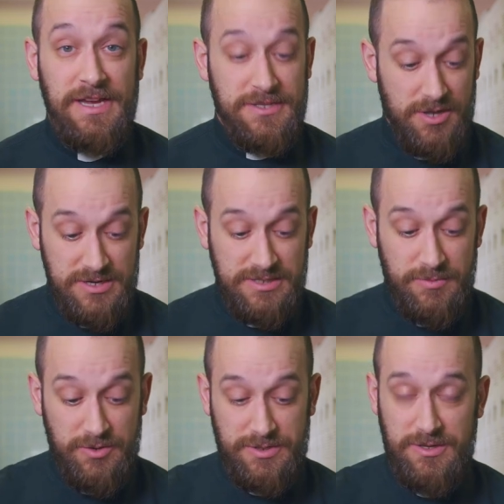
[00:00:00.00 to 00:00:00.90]
it talks
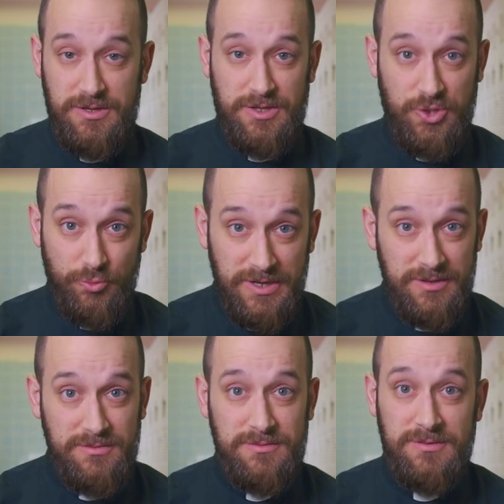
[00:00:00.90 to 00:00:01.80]
about human,